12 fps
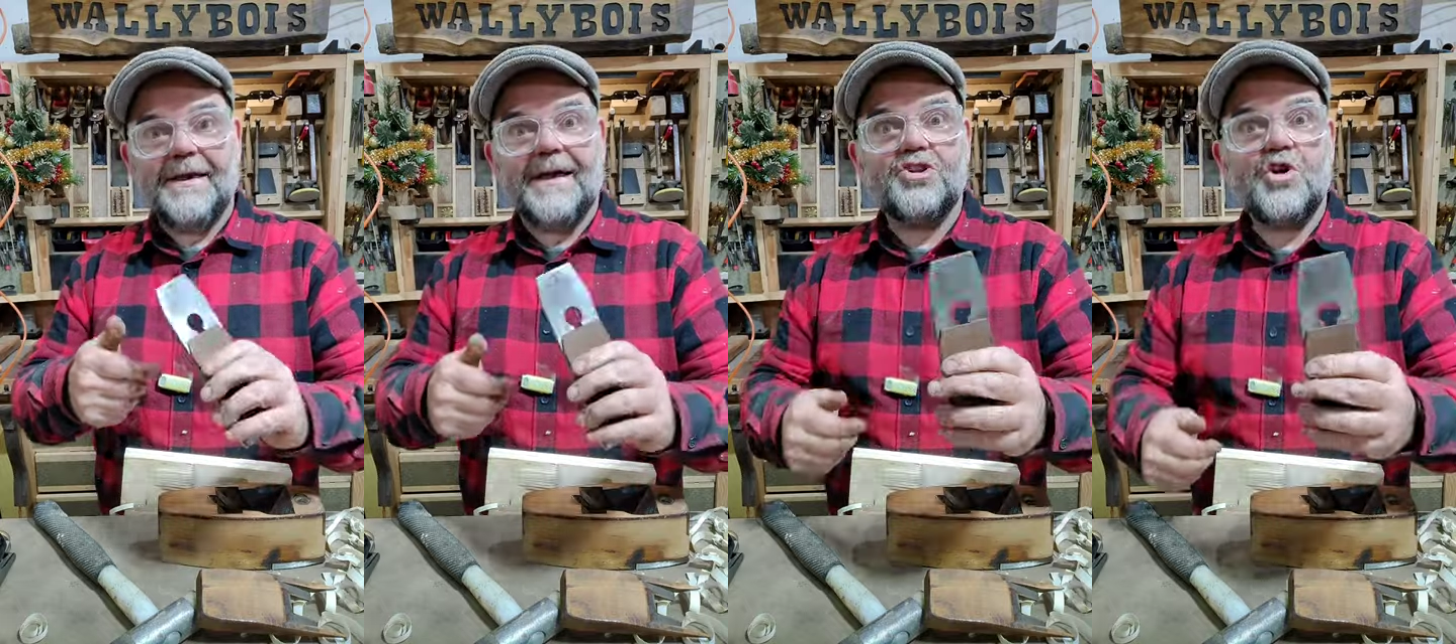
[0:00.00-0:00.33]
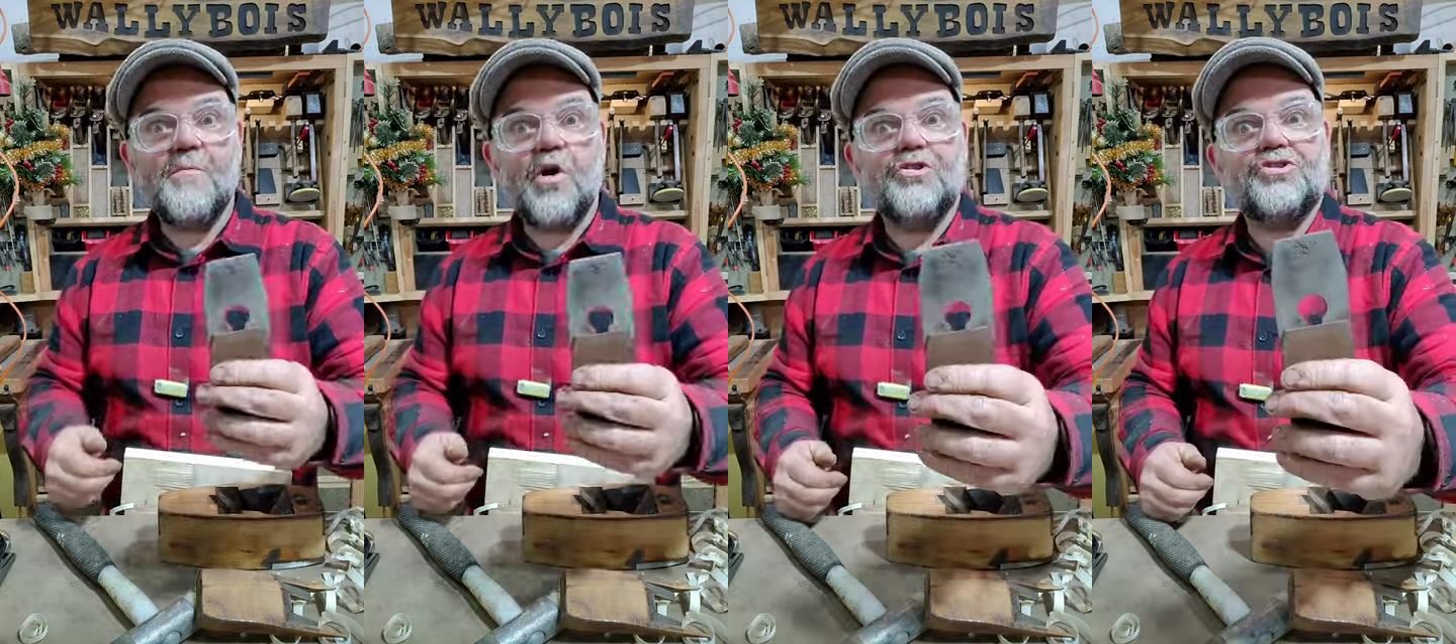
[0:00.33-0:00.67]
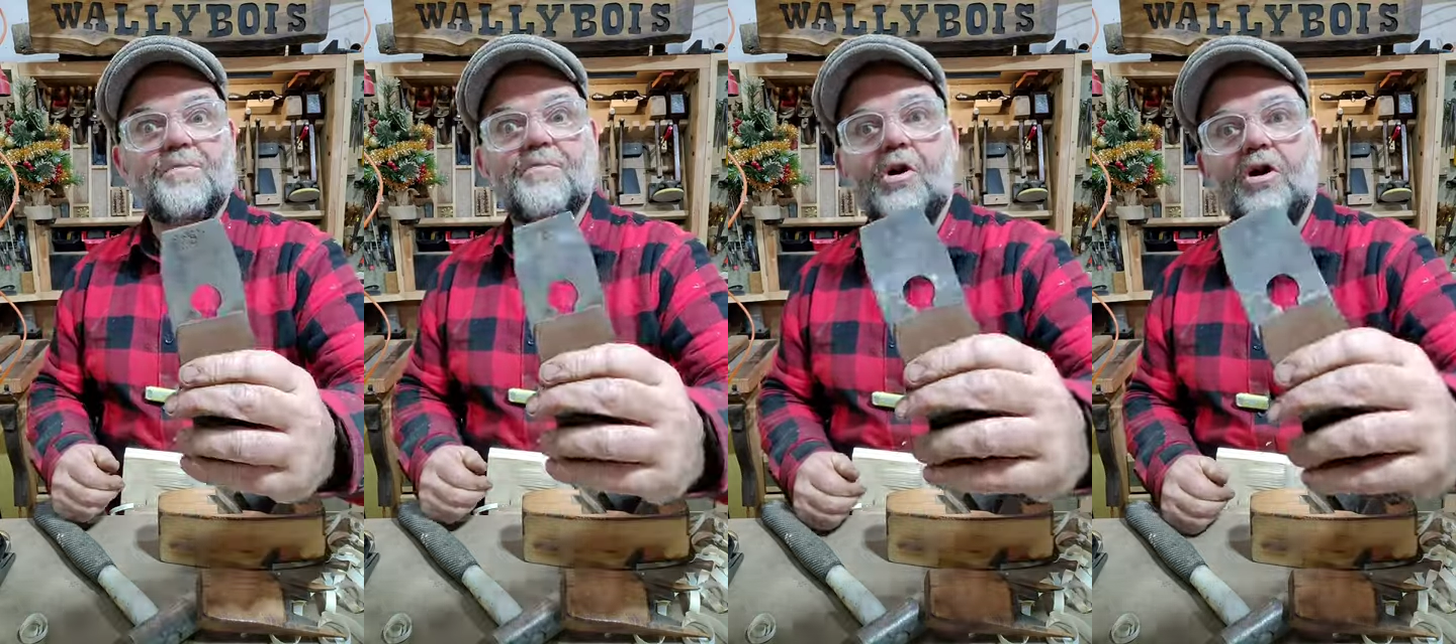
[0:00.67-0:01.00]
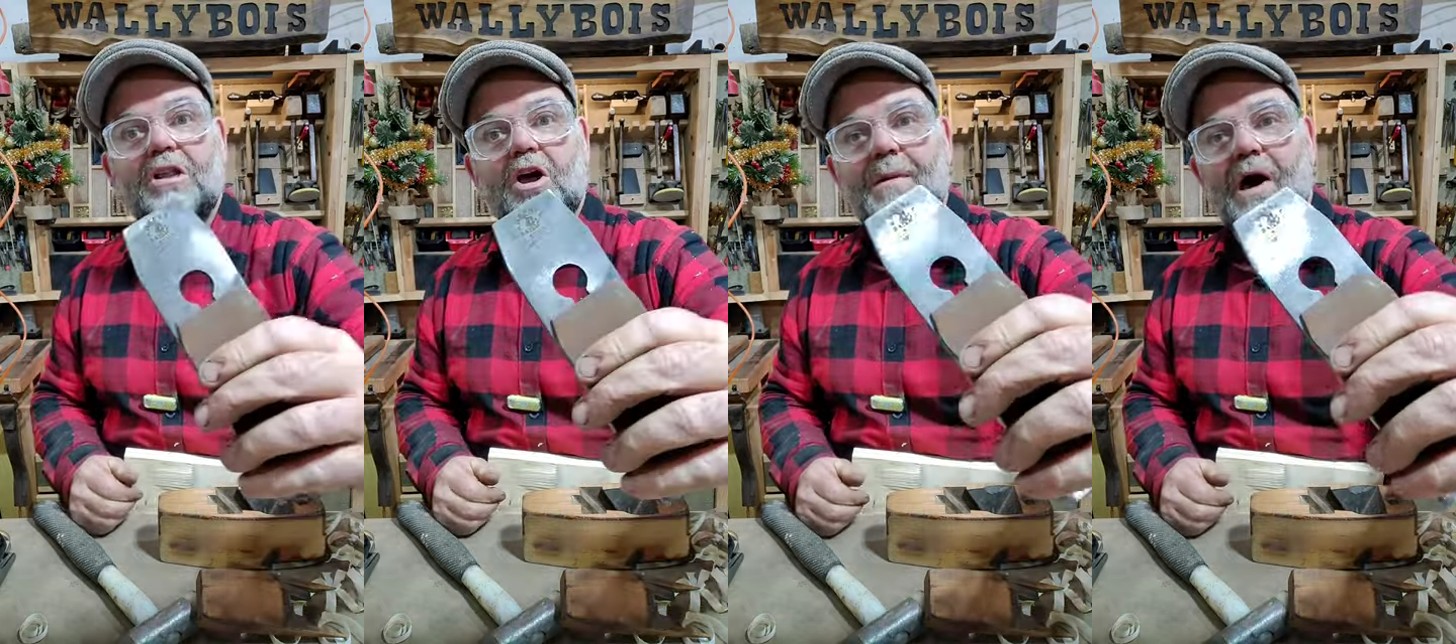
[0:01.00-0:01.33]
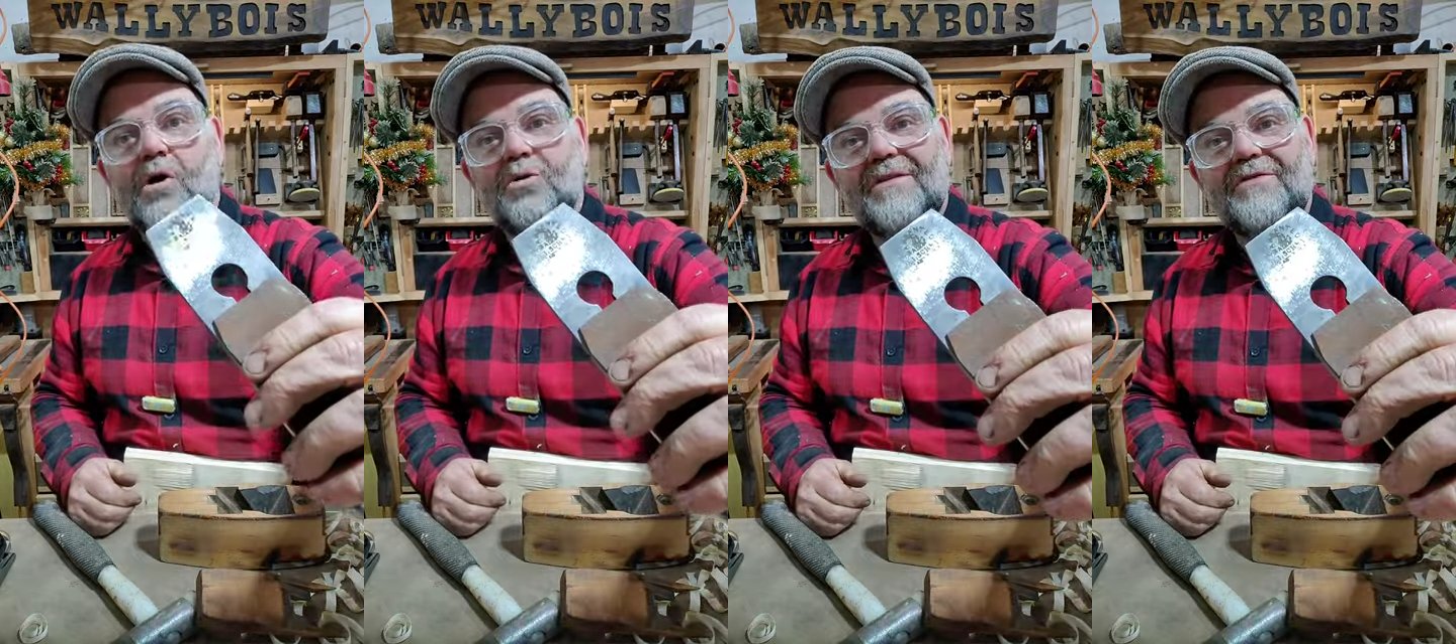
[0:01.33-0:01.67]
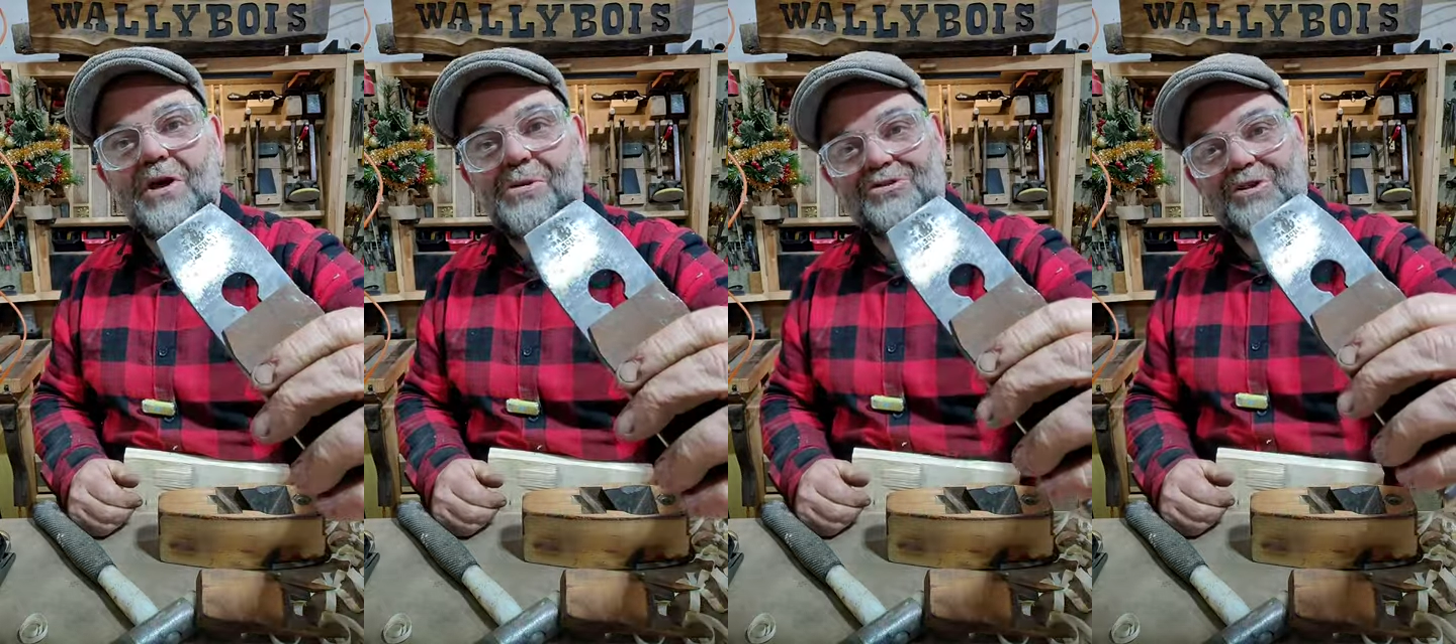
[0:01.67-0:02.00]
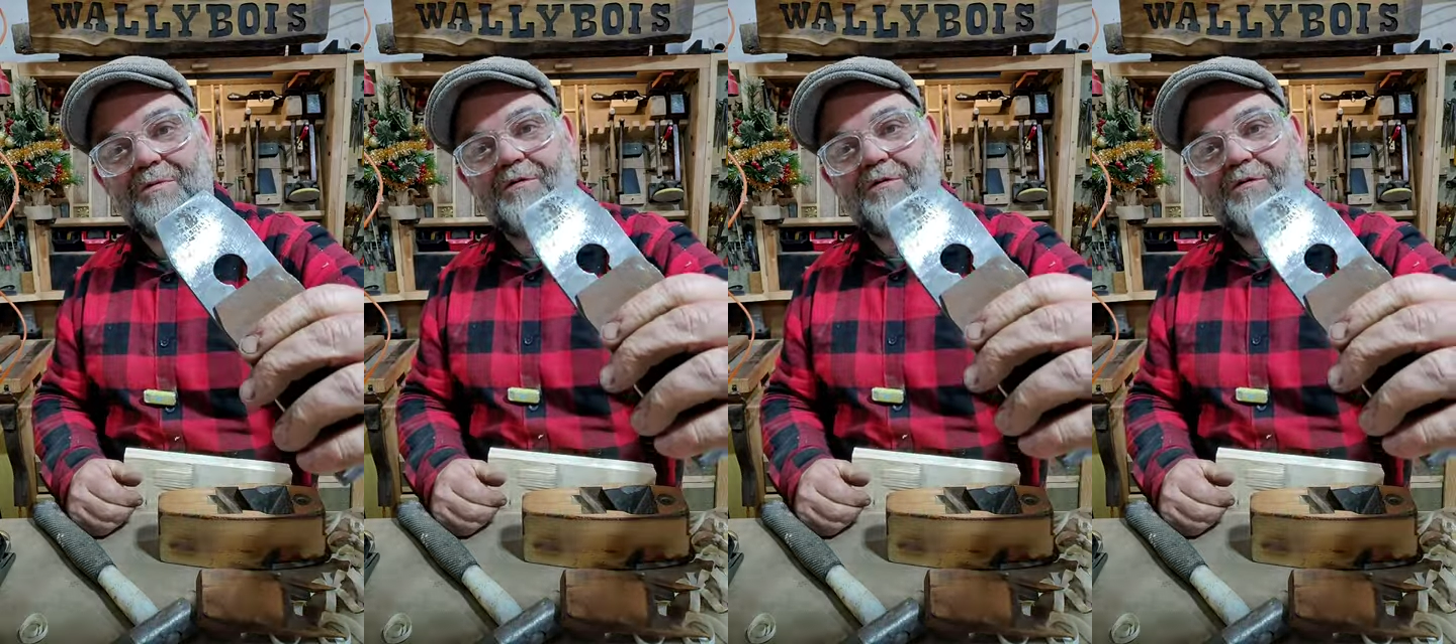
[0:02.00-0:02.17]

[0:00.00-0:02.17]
And to my surprise, lo behold, never noticed it